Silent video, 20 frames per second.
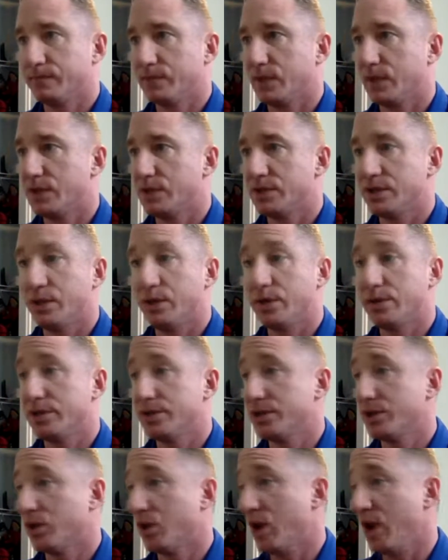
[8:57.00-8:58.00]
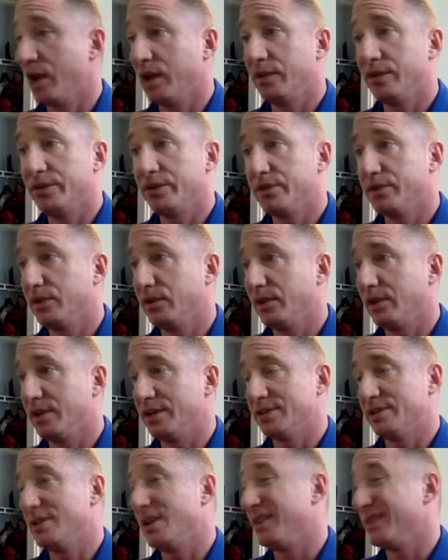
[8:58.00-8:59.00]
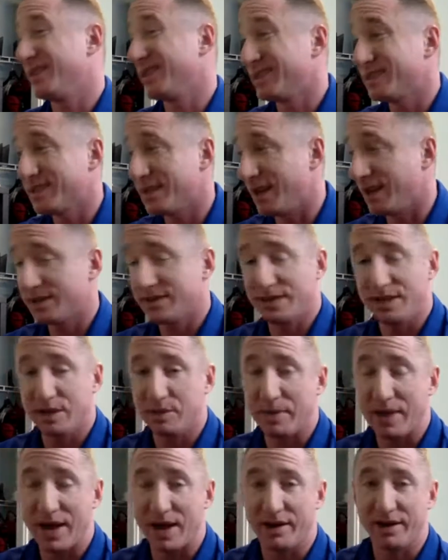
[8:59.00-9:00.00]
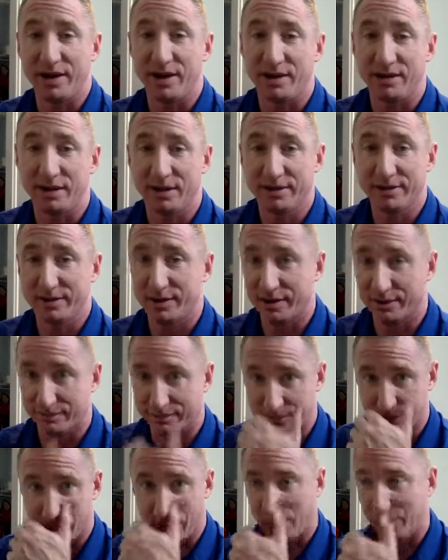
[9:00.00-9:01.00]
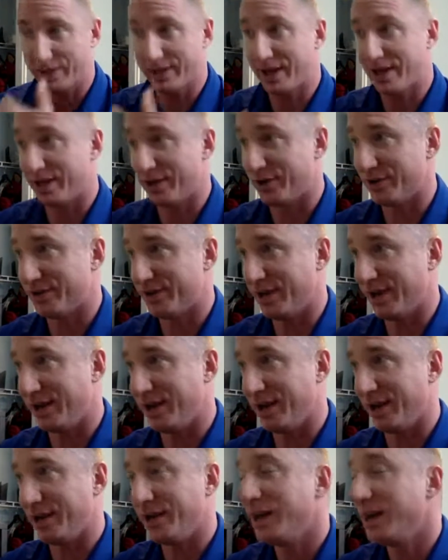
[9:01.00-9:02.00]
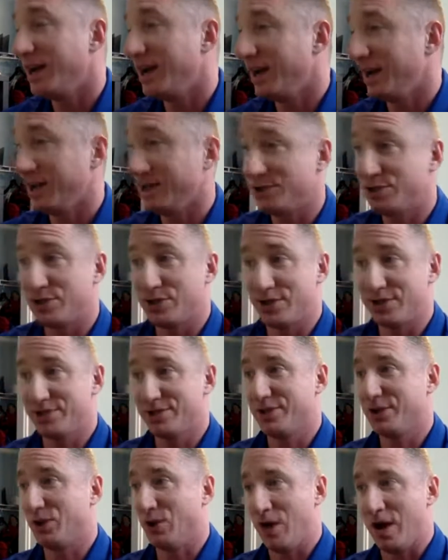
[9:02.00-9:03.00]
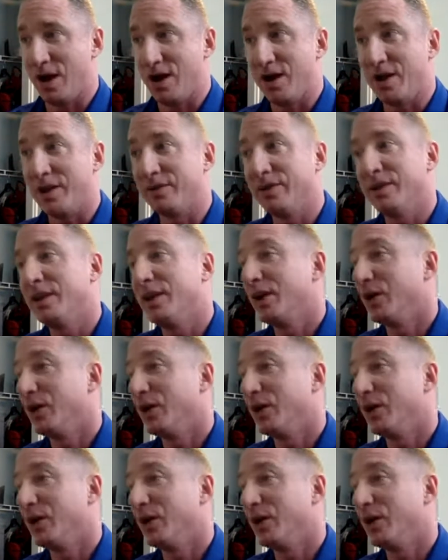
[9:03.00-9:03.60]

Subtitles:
So we're just cranking through the list. Nothing sexy about it. Nothing all that entertaining. It's just the grind.